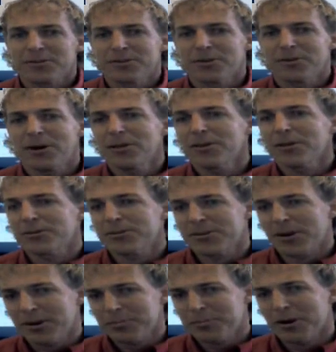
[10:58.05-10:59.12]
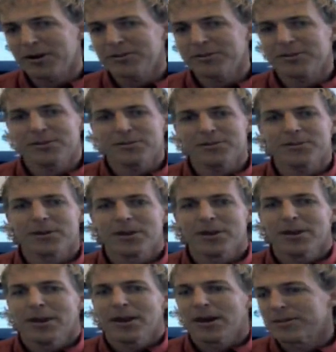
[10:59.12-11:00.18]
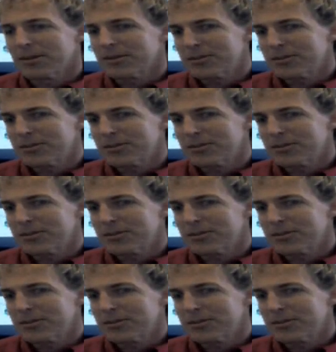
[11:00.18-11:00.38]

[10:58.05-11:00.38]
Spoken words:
So all of those stock prices and the